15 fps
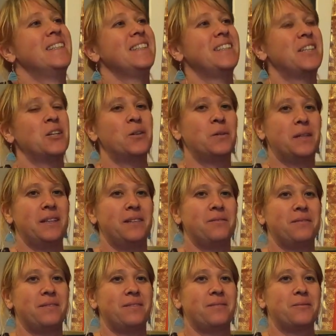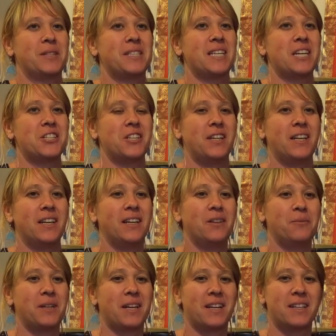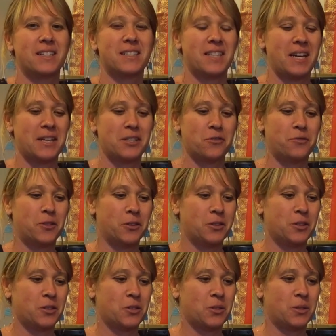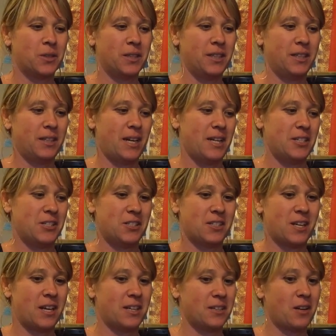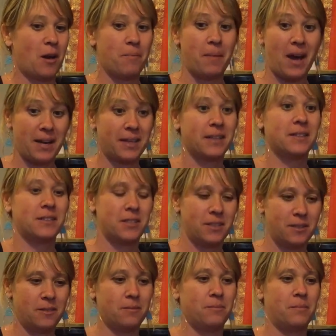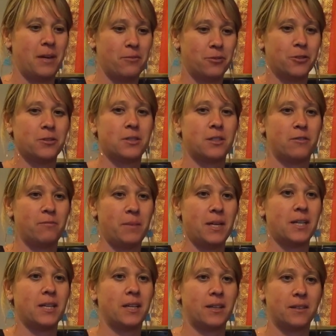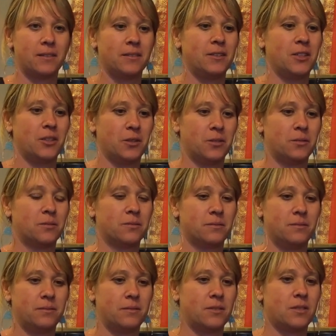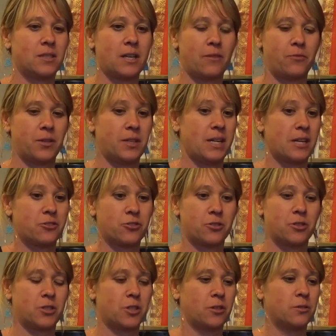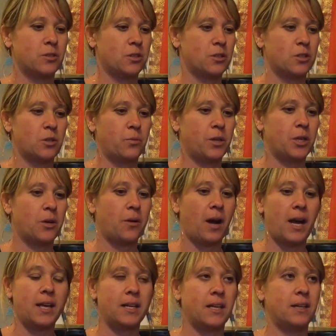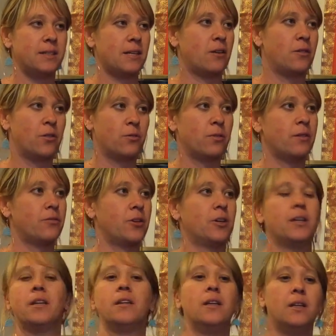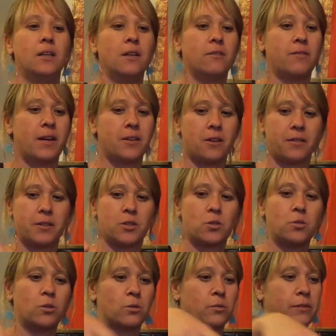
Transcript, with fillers: You know, a recession hit and we kind of decided to fold the store, and I just kind of got back into my roots of making, you know, stuff with natural stones. And so we'd go hiking down in the river and find all this cool